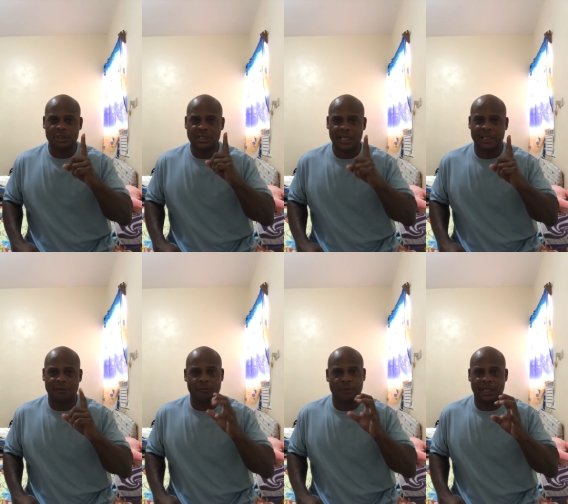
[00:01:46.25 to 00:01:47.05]
sign
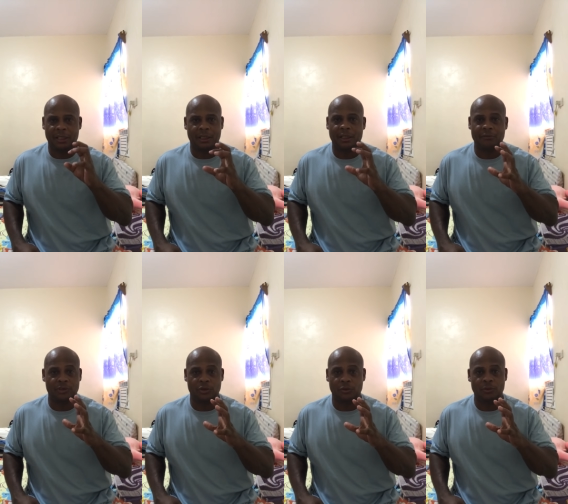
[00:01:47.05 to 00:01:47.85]
of a man
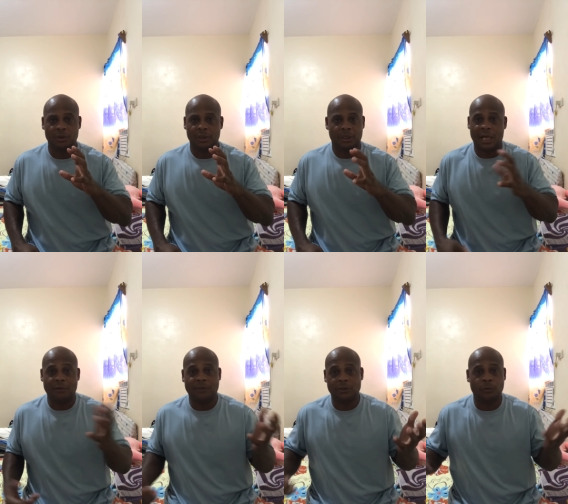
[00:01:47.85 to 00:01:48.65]
loves you. A lot
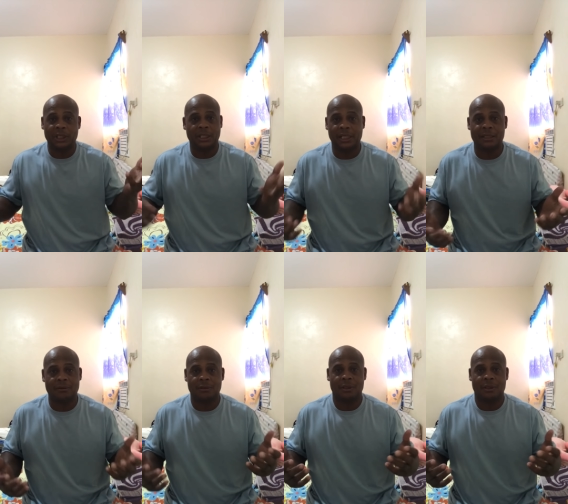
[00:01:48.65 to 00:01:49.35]
of us, we can't